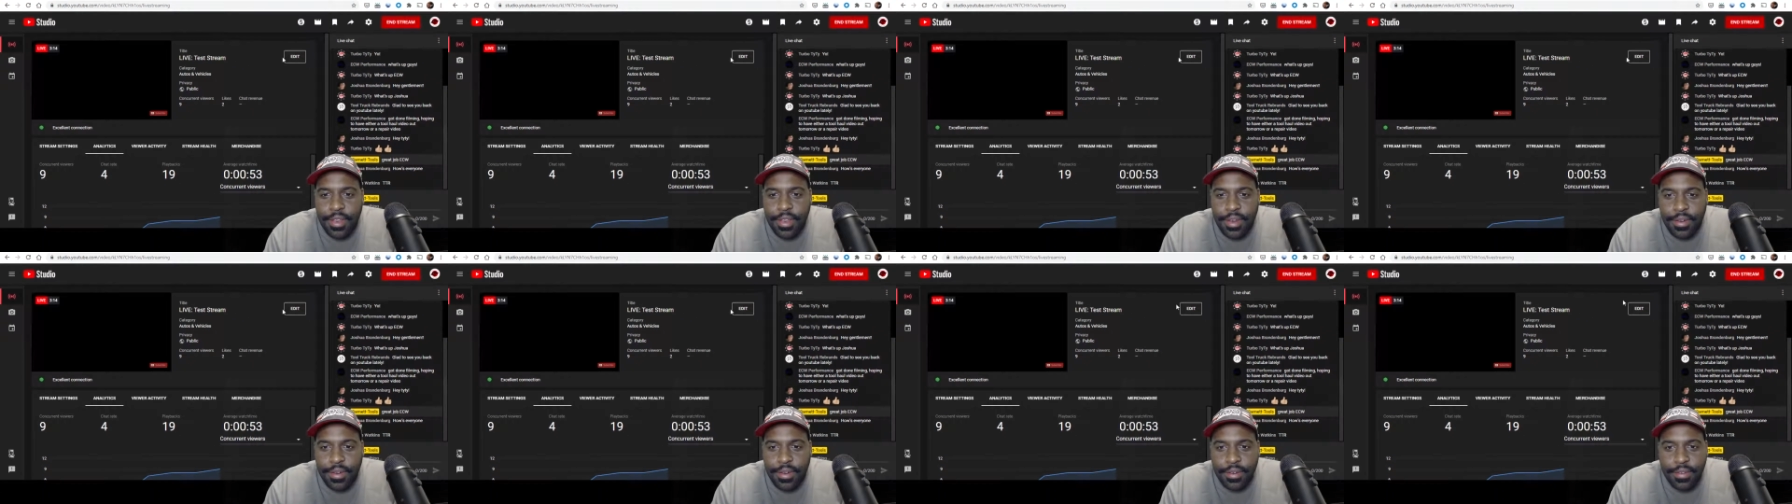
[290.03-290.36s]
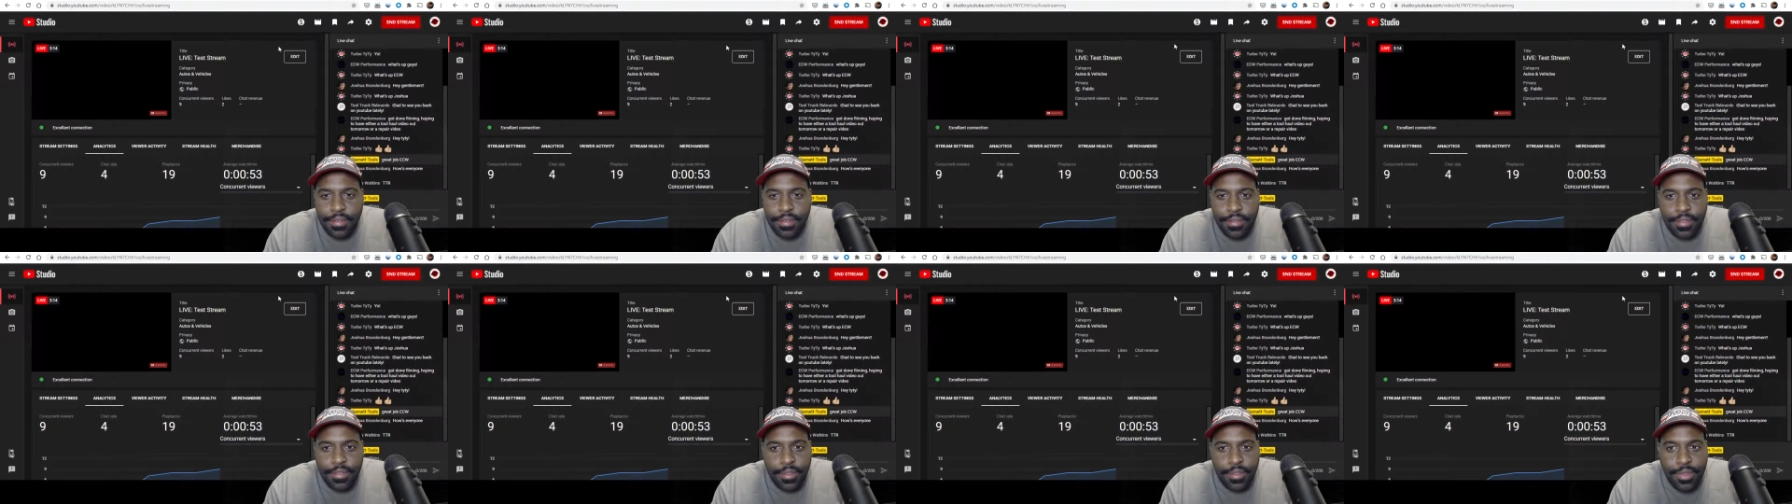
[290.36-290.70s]

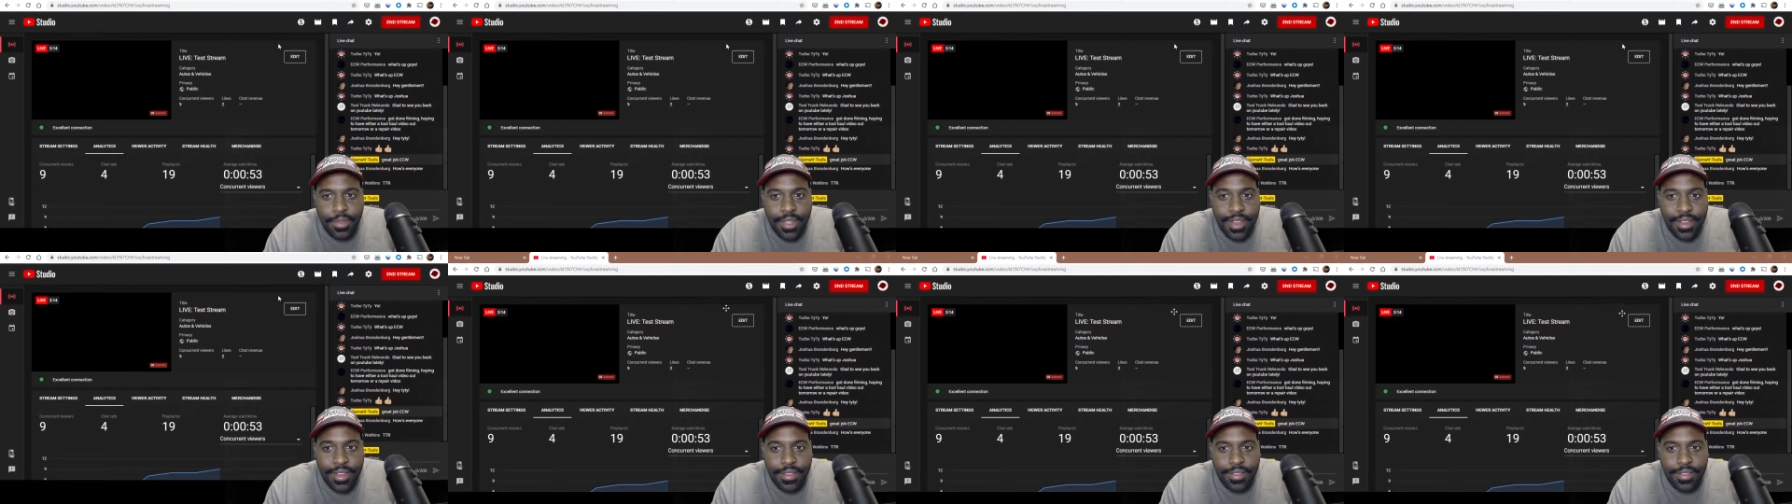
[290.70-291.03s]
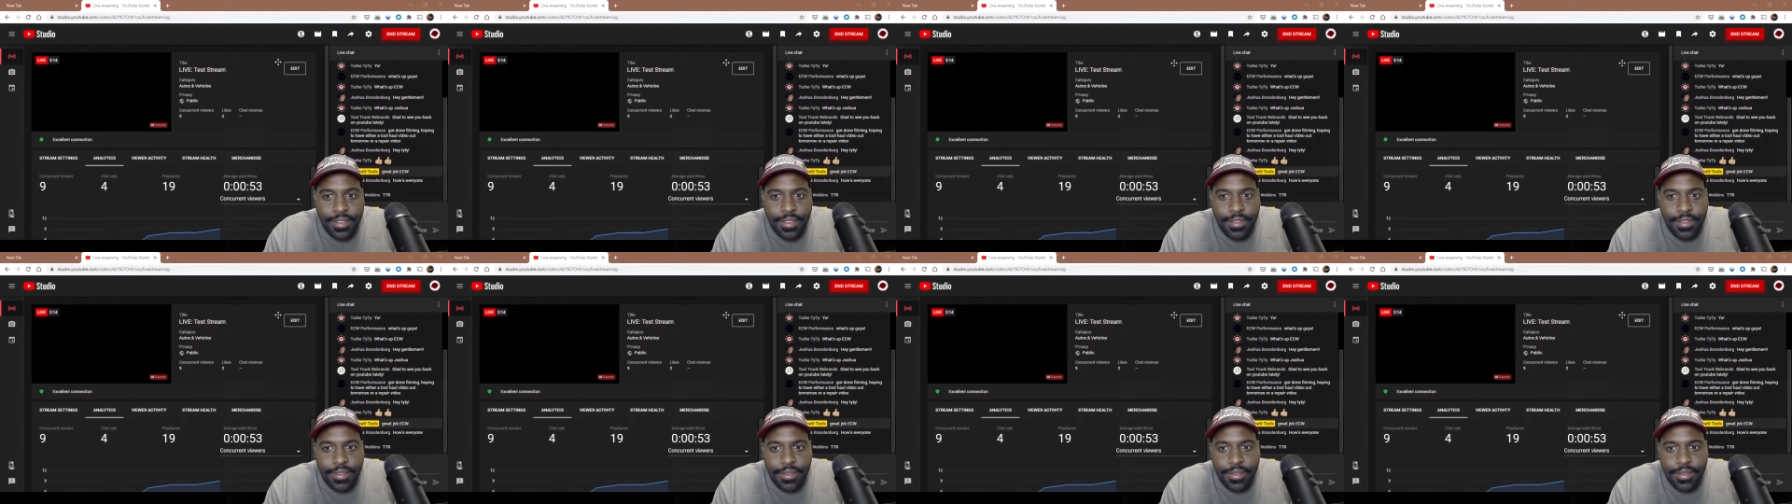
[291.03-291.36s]
here so that
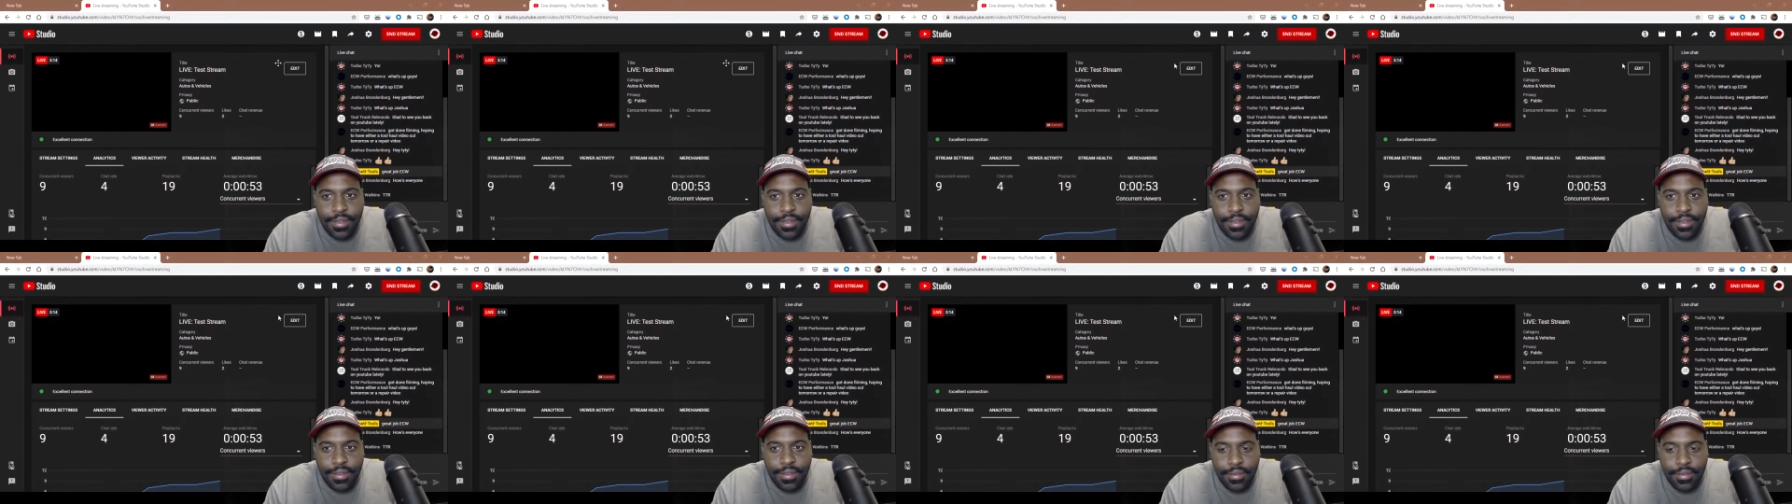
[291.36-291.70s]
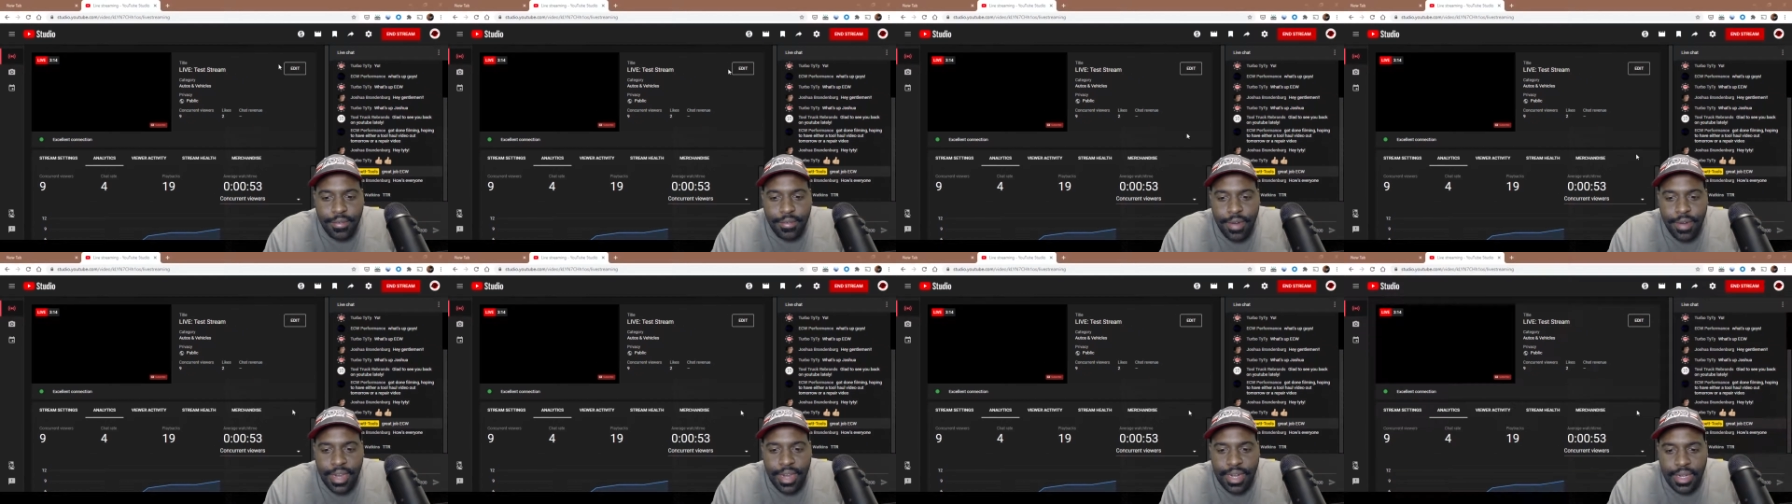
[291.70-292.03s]
it's
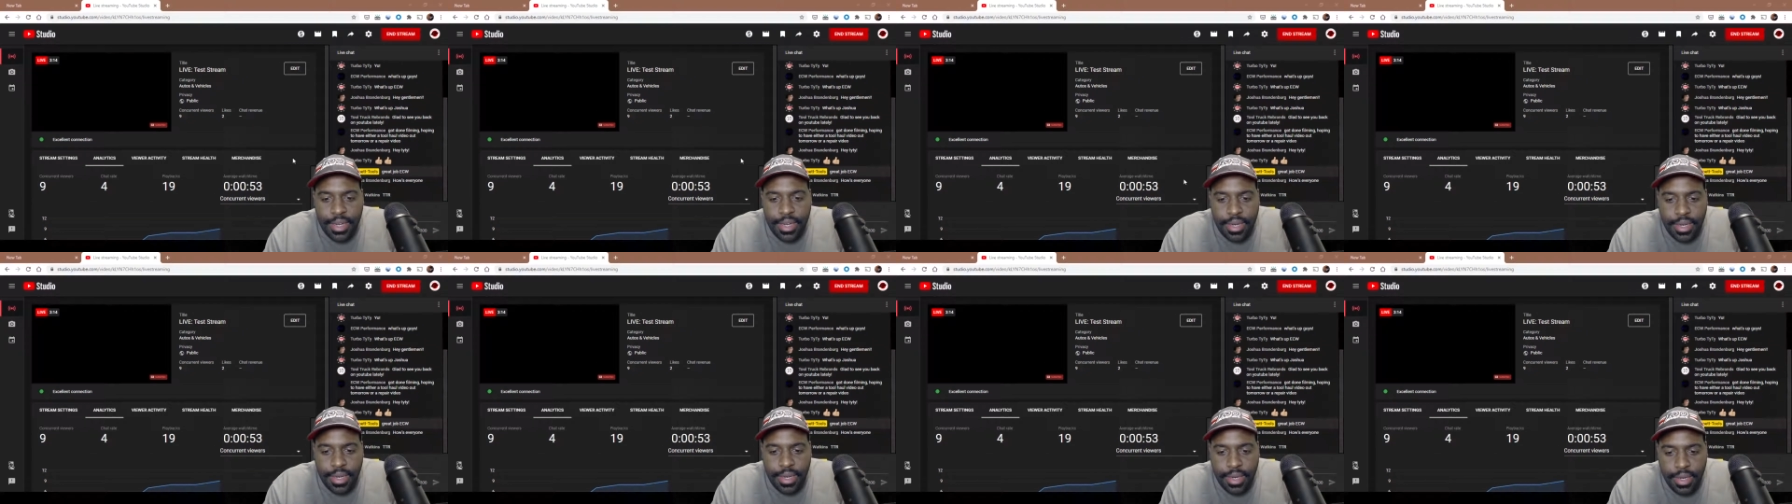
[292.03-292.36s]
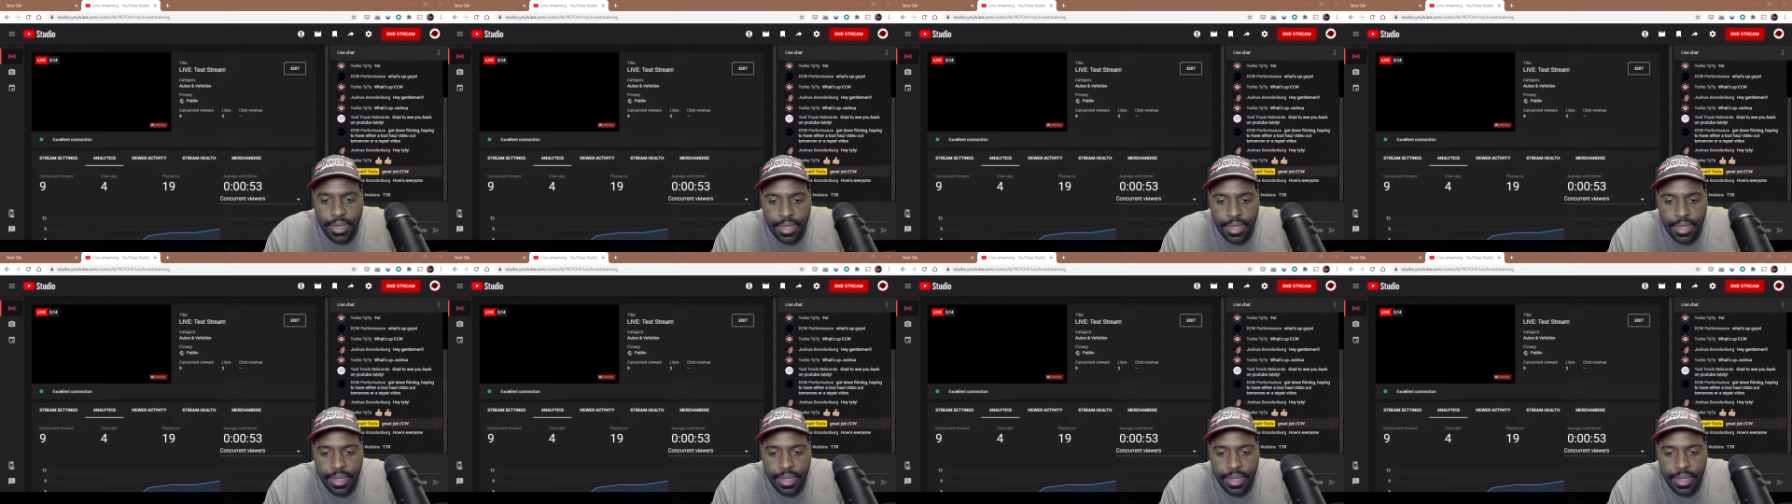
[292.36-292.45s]
right.